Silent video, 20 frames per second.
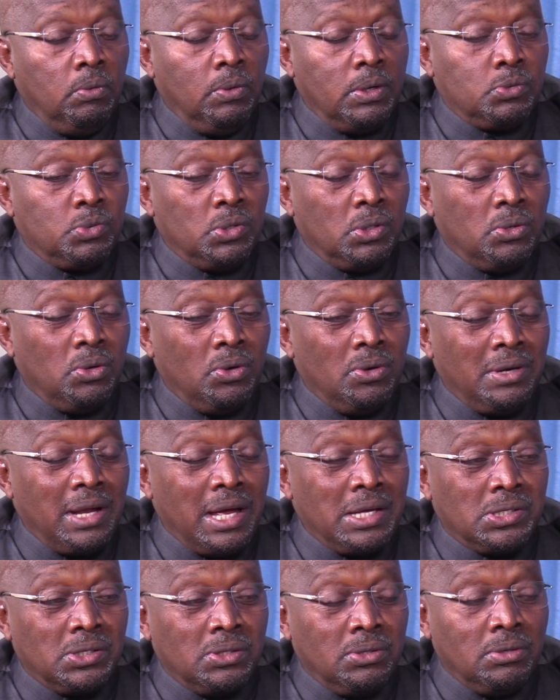what we call
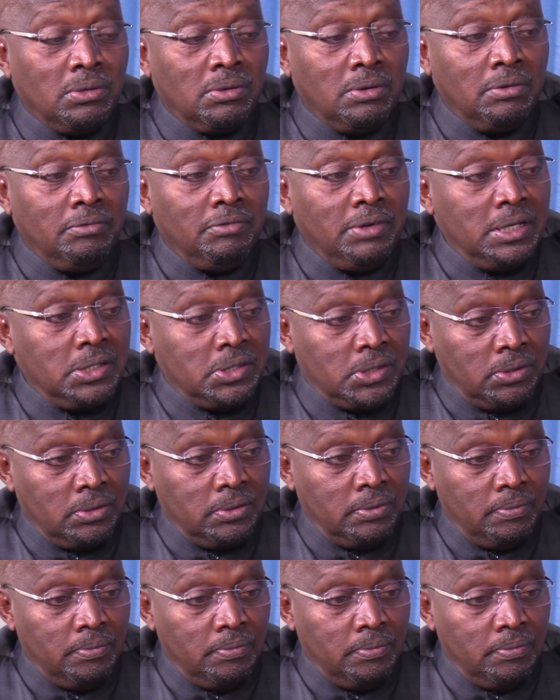national convention.